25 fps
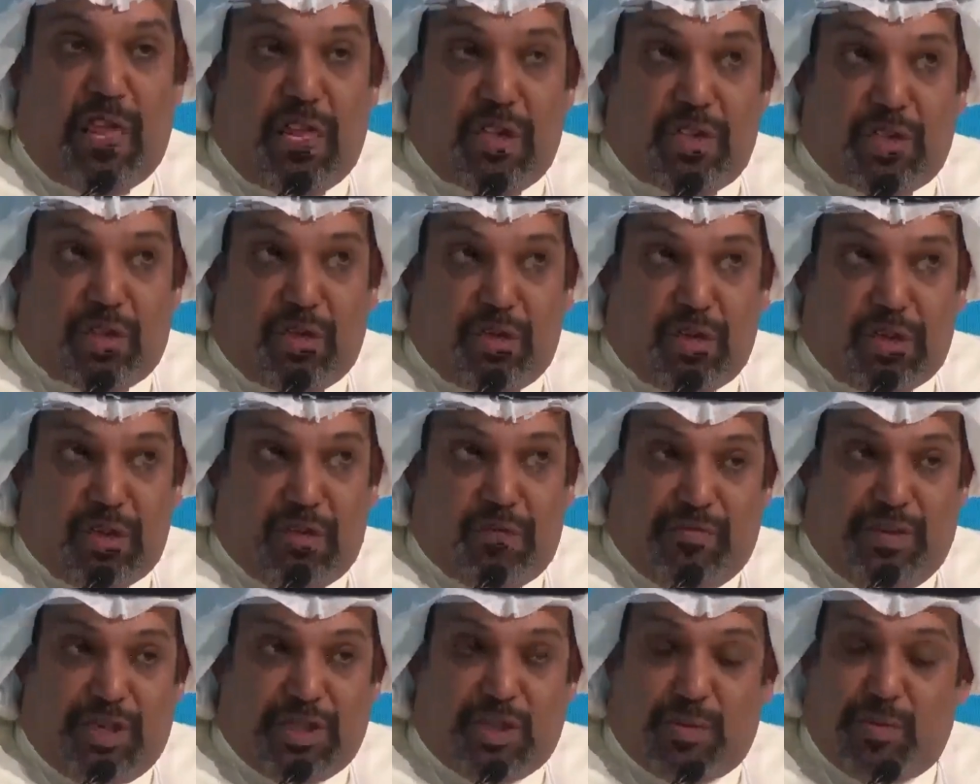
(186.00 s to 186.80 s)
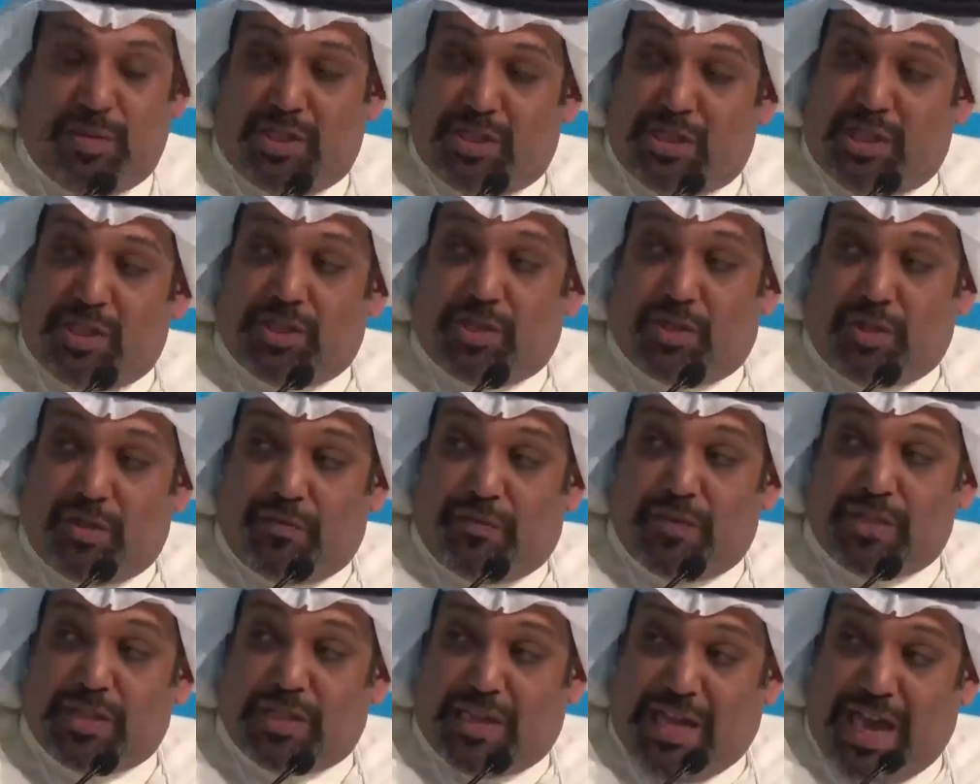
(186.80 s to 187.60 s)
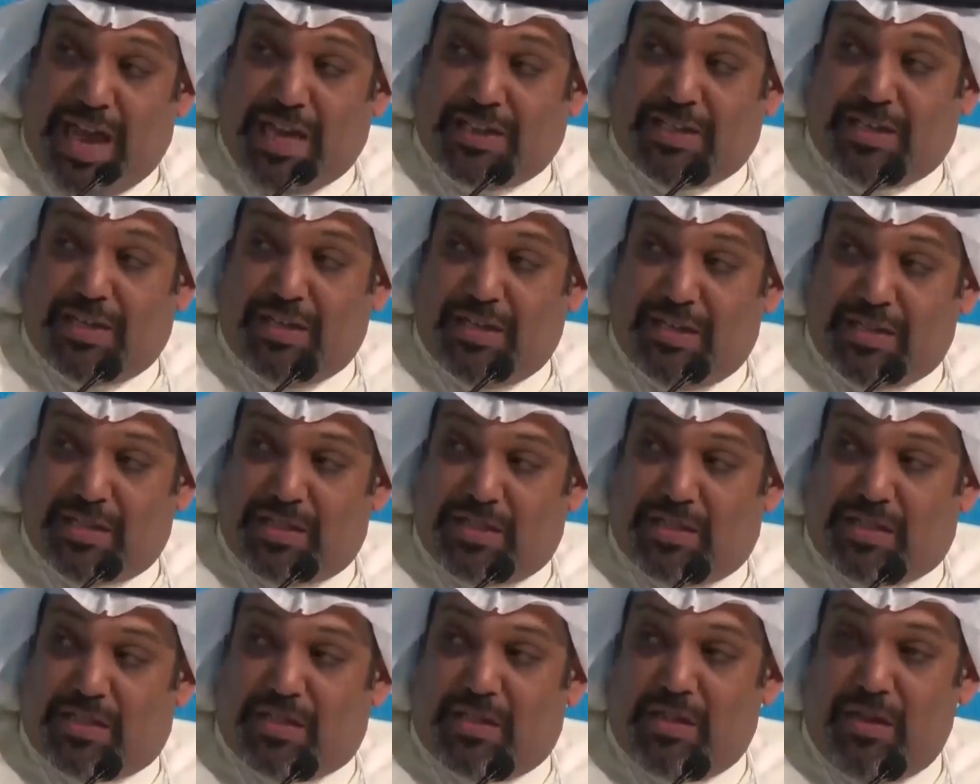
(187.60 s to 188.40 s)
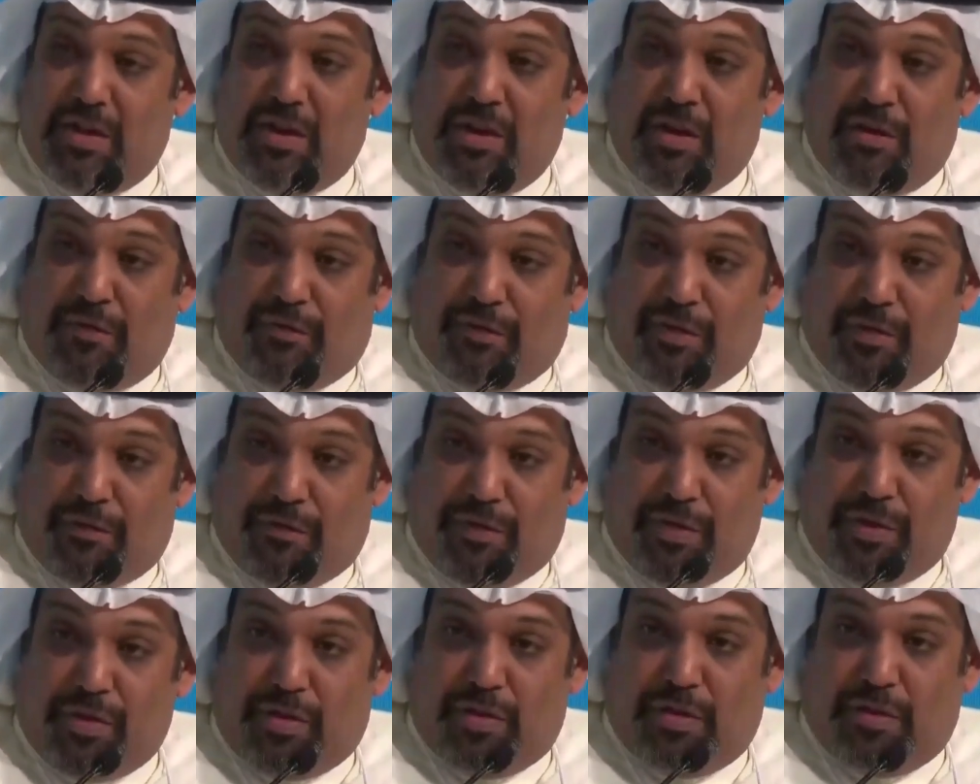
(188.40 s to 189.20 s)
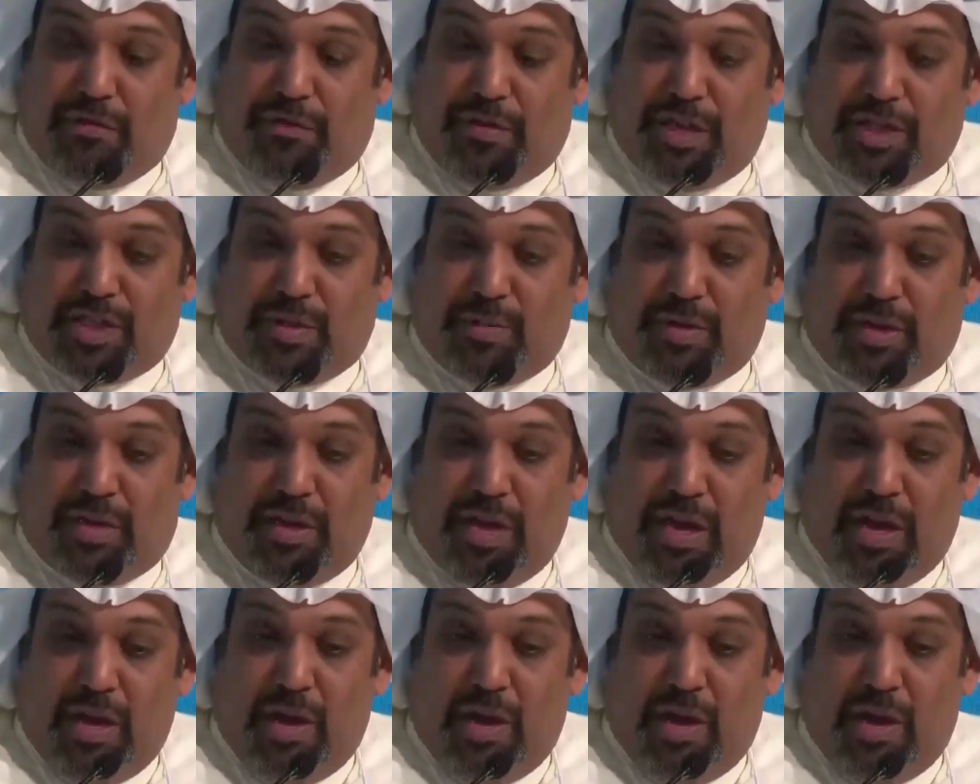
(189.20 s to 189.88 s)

those investments, and serve as catalysts for further investment.